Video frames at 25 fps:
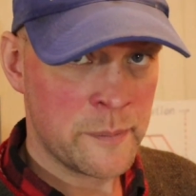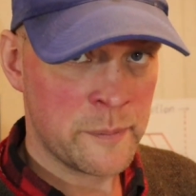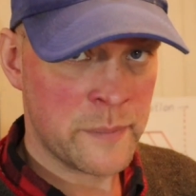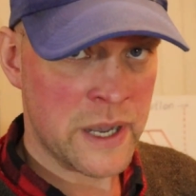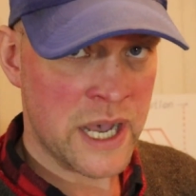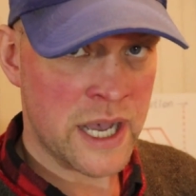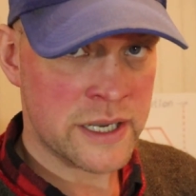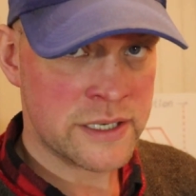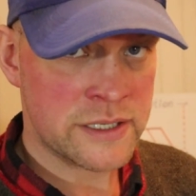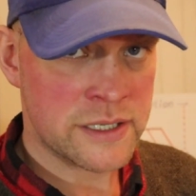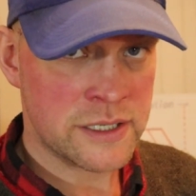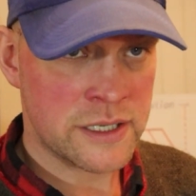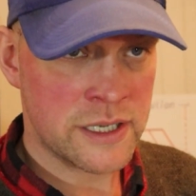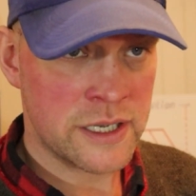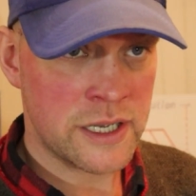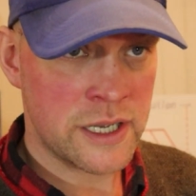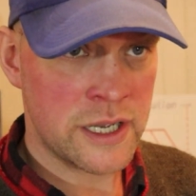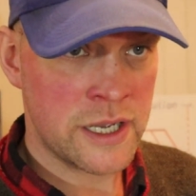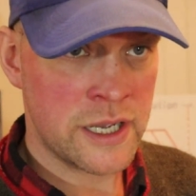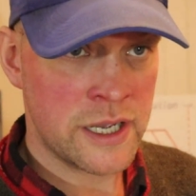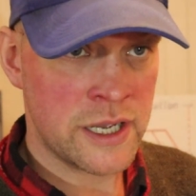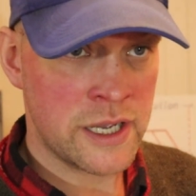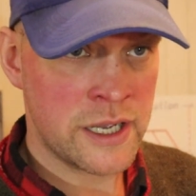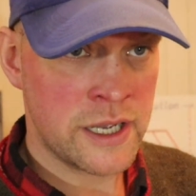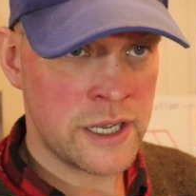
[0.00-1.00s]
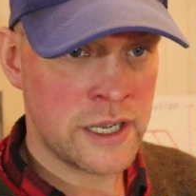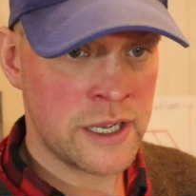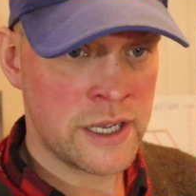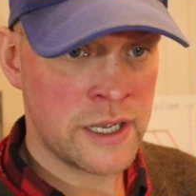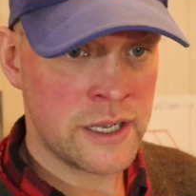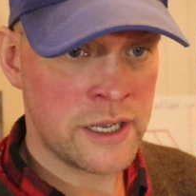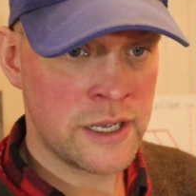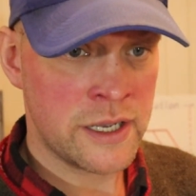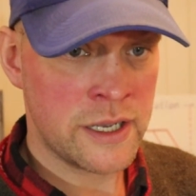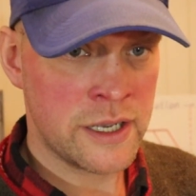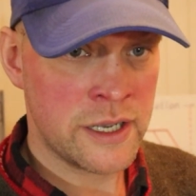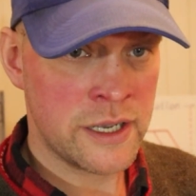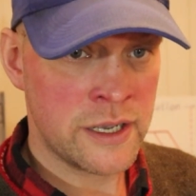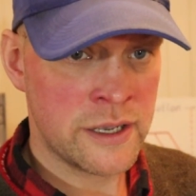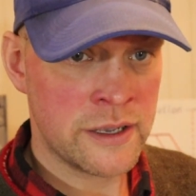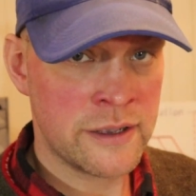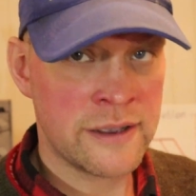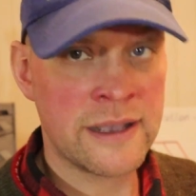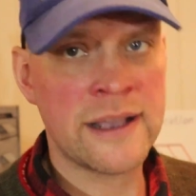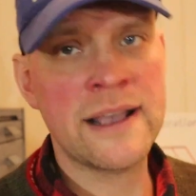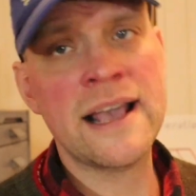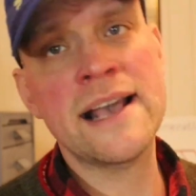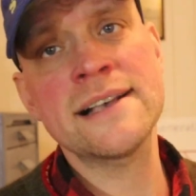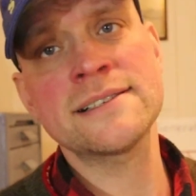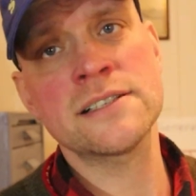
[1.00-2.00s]
but
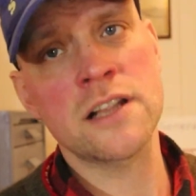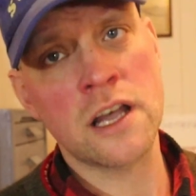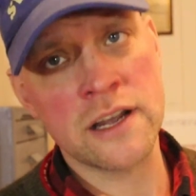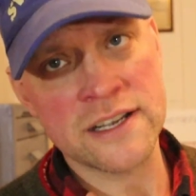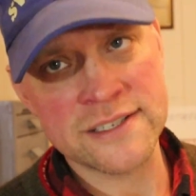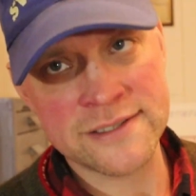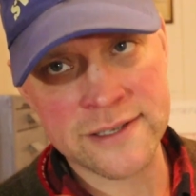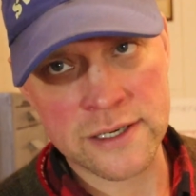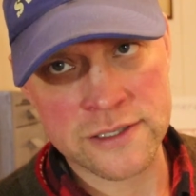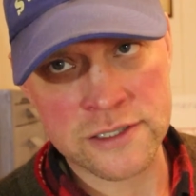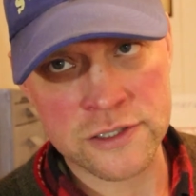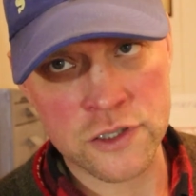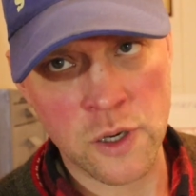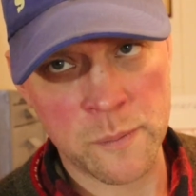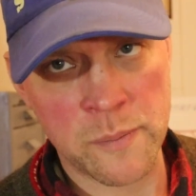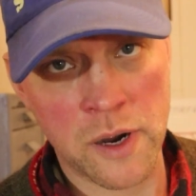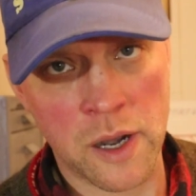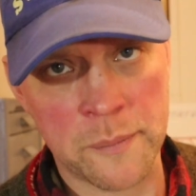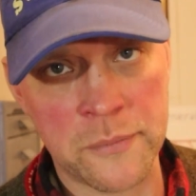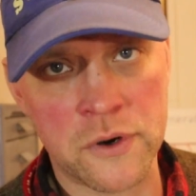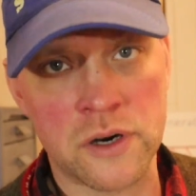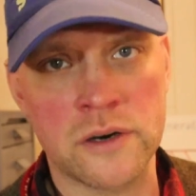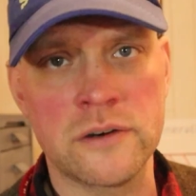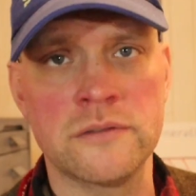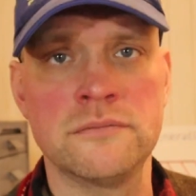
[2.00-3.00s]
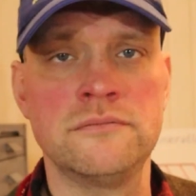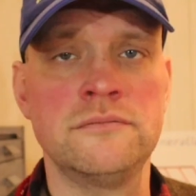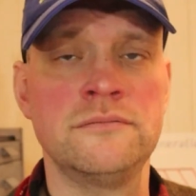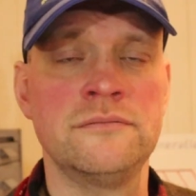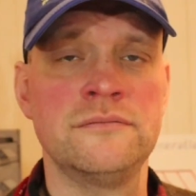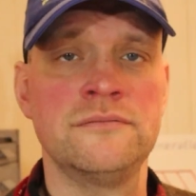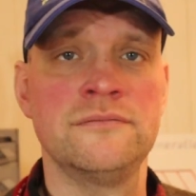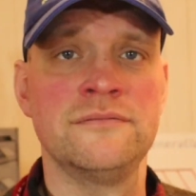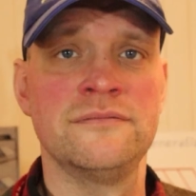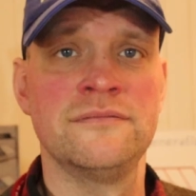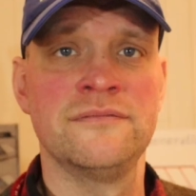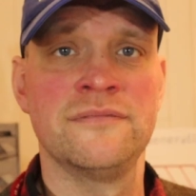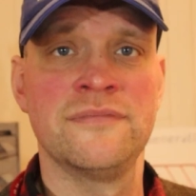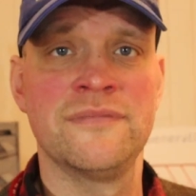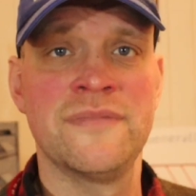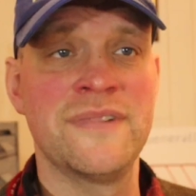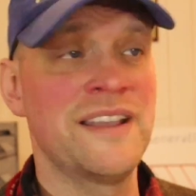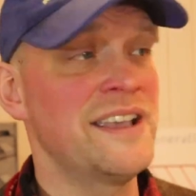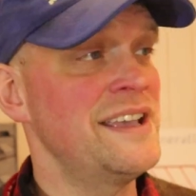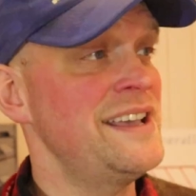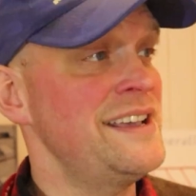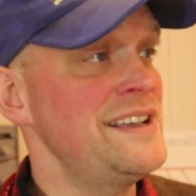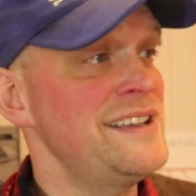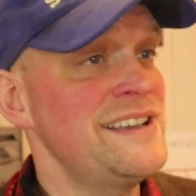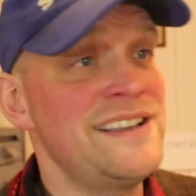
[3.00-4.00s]
as long as there's no popcorn.
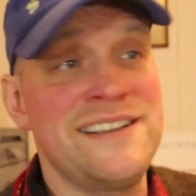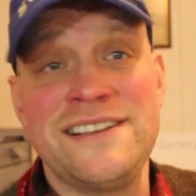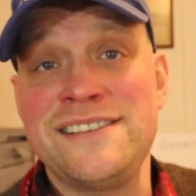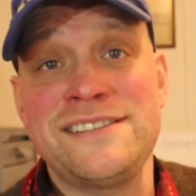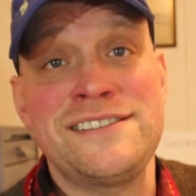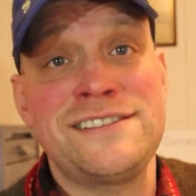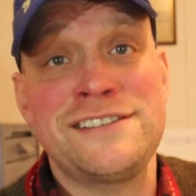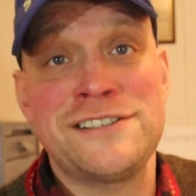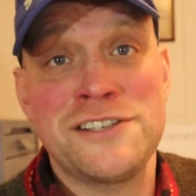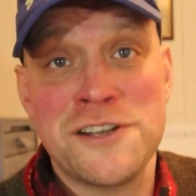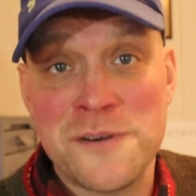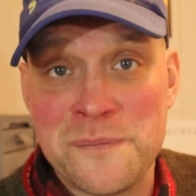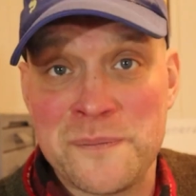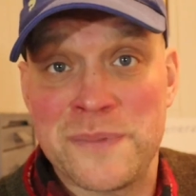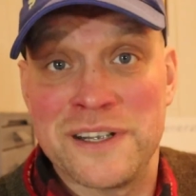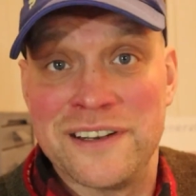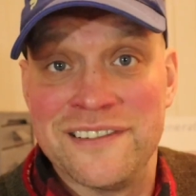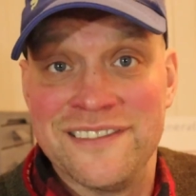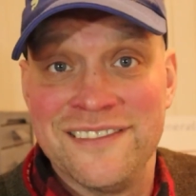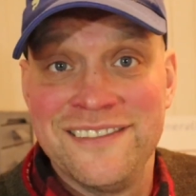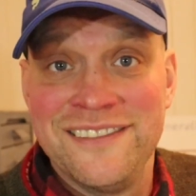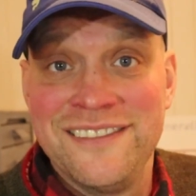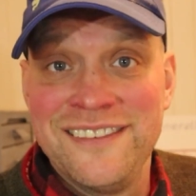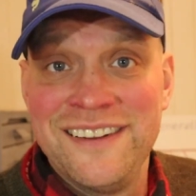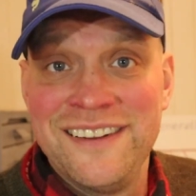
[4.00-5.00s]
It's stupid.